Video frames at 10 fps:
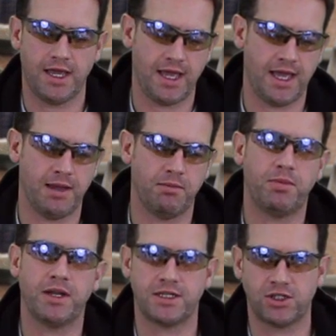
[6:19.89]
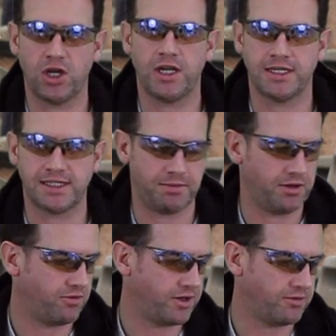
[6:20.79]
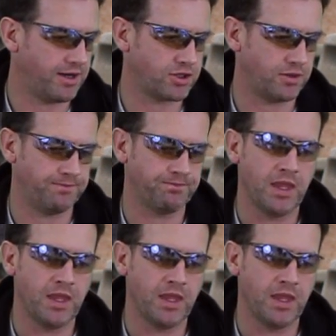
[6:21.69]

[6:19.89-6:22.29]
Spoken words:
but it's certainly a step in the right direction.